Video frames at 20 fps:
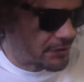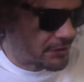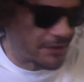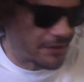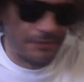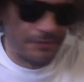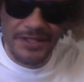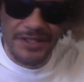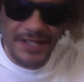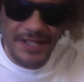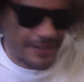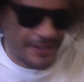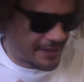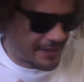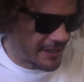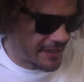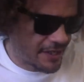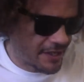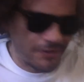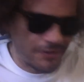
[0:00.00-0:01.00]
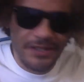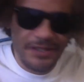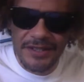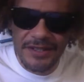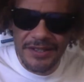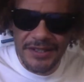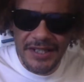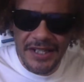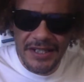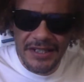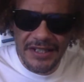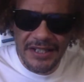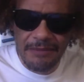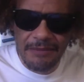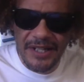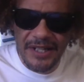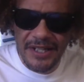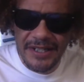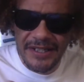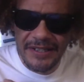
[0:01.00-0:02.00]
didn't rescind it. You didn't say anything
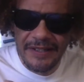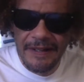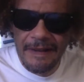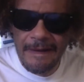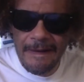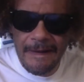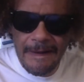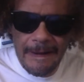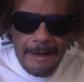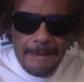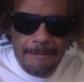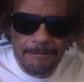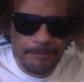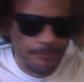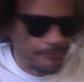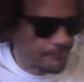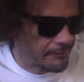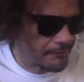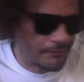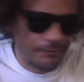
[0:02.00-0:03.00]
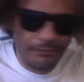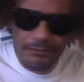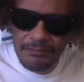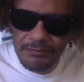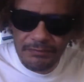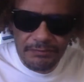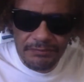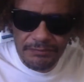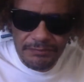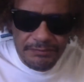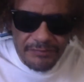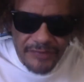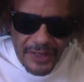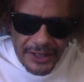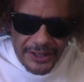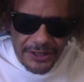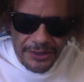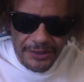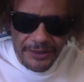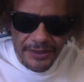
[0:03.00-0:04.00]
about it.
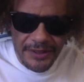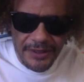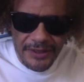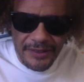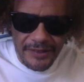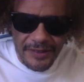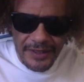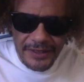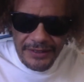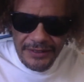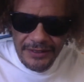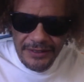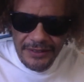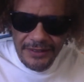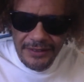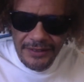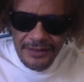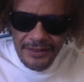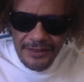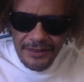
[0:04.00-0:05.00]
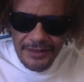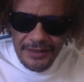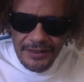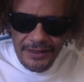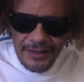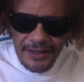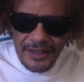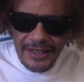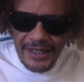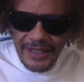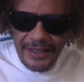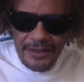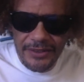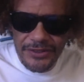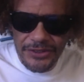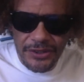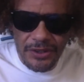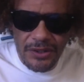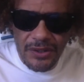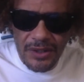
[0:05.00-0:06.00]
Fuck you, right? Okay,
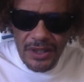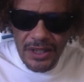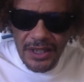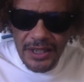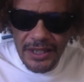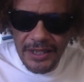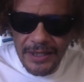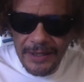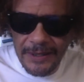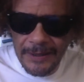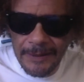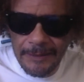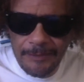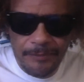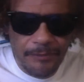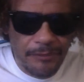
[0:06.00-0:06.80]
so